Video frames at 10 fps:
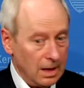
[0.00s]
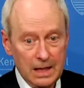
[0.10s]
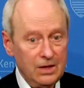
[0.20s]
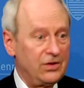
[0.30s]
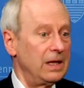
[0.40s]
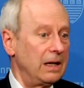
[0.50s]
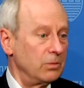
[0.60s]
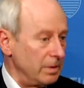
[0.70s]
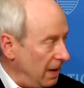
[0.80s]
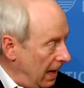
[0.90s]
is that it
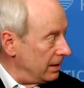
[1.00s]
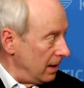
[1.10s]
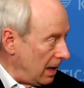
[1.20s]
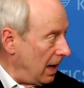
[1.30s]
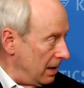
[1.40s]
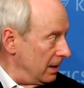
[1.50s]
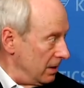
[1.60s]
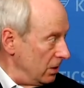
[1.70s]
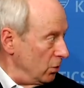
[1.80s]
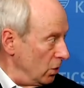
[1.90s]
would ban the kind
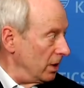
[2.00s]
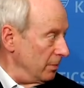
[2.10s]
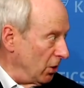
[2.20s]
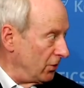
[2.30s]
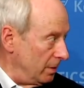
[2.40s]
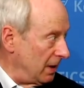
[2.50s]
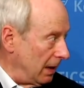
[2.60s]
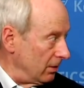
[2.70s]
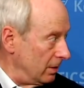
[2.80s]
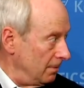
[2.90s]
that you worry most
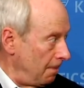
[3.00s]
about.